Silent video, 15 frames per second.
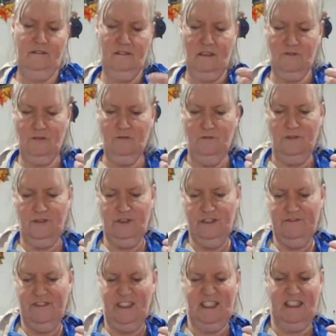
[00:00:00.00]
Now, don't worry
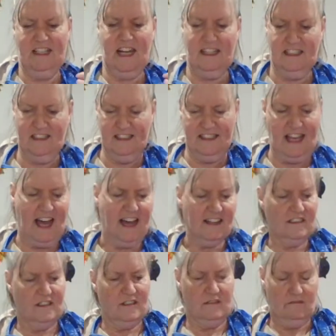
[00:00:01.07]
if it's not exact.